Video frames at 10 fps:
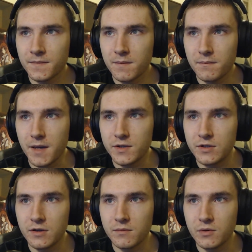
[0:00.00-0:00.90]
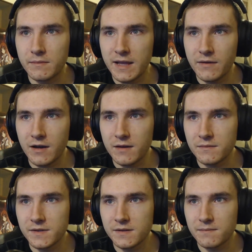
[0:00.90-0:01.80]
Mage Noble, Man at
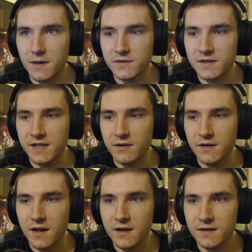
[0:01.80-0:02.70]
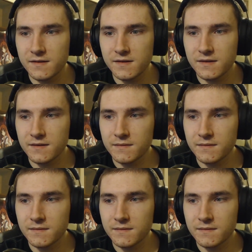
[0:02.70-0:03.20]
Arms, Master of the Sacred Arts.